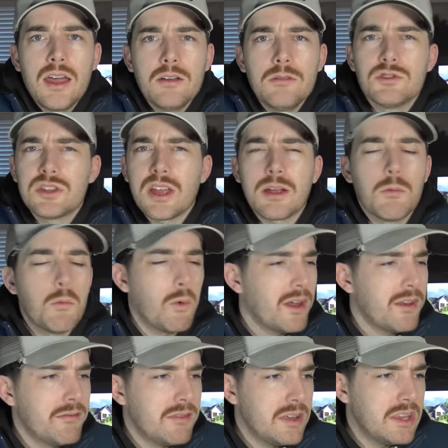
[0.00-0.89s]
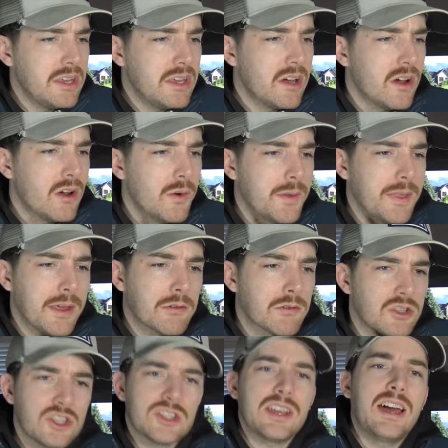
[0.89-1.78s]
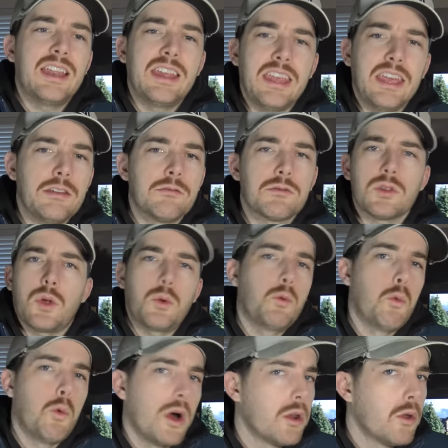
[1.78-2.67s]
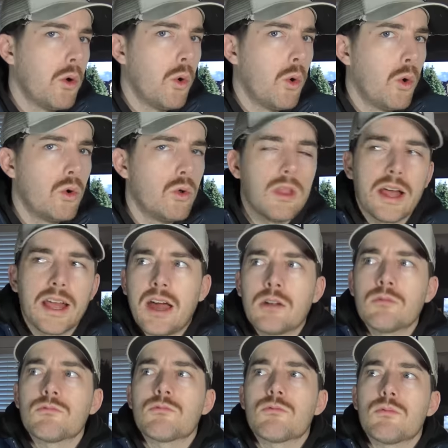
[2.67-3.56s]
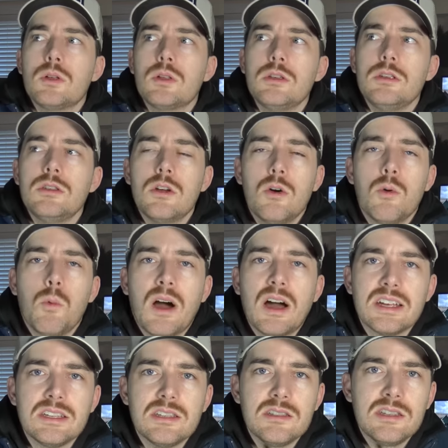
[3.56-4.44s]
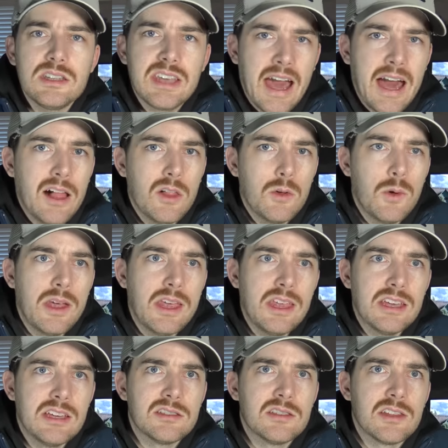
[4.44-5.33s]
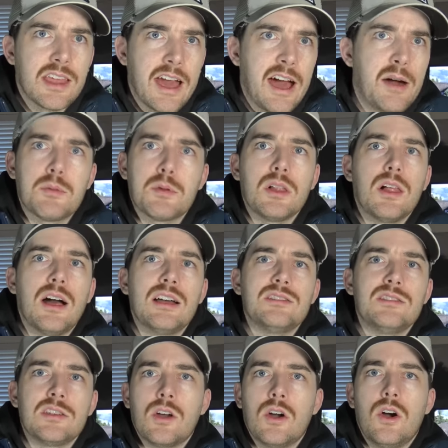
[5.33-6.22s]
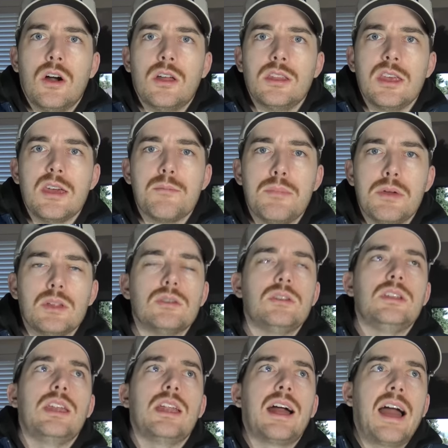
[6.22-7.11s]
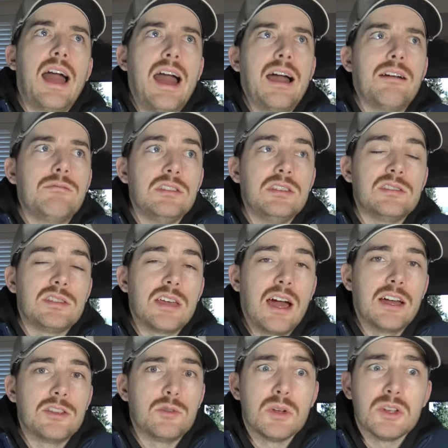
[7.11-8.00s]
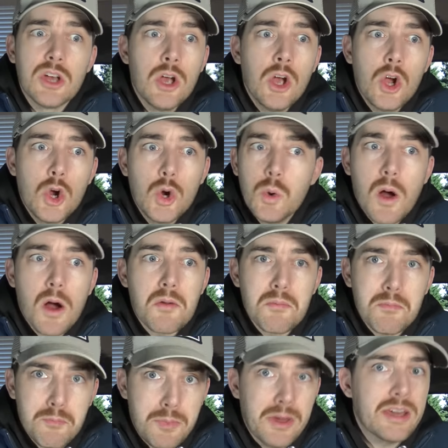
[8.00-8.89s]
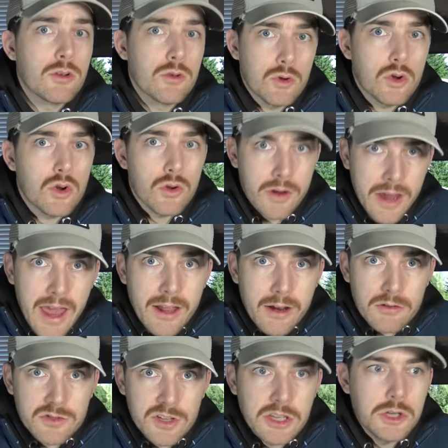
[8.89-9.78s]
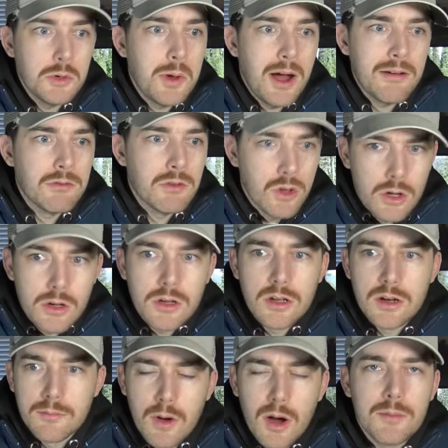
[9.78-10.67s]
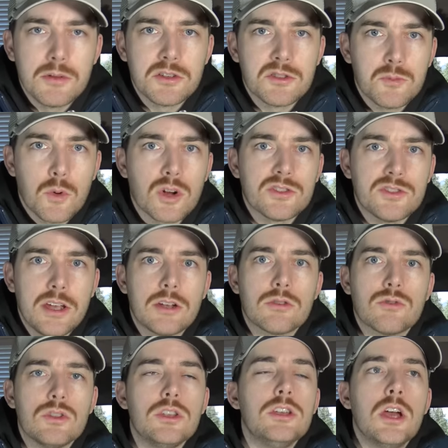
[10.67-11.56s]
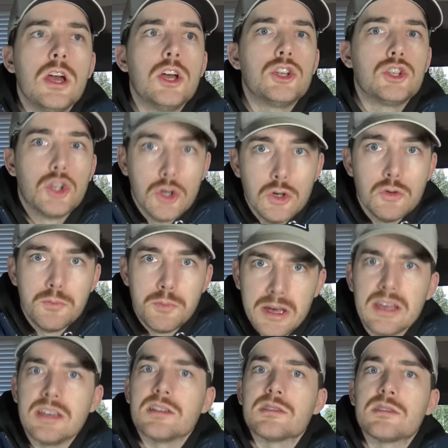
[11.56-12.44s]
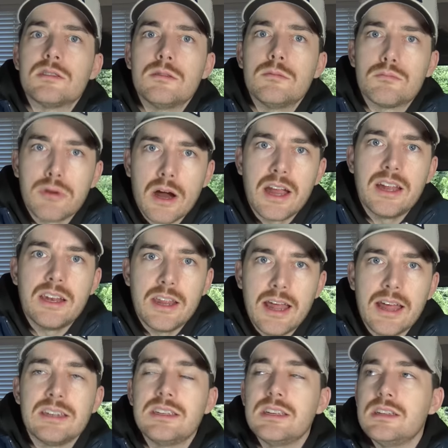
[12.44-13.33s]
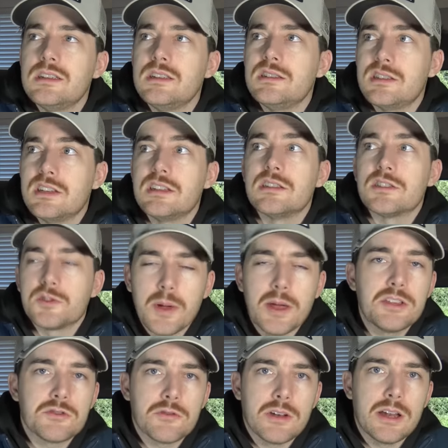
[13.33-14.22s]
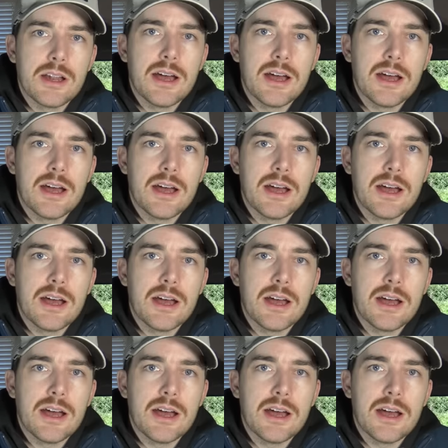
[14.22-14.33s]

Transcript: It was like one video, and they were just kind of in for like one hole. Like I don't really know why Callaway isn't capitalizing on the ability to have these guys, which who are bigger creators. Like you have Good Good and Bob Does Sports, they are the two biggest branded entities in the space right